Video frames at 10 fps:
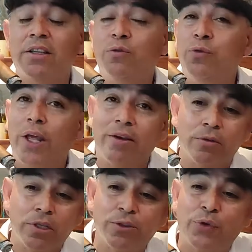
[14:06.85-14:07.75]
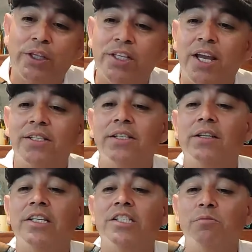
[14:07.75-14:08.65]
The flavor is
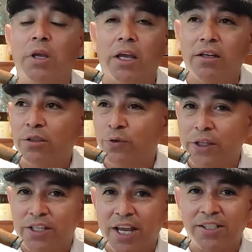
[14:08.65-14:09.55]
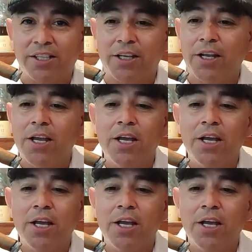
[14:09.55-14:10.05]
fantastic. The smell is fantastic.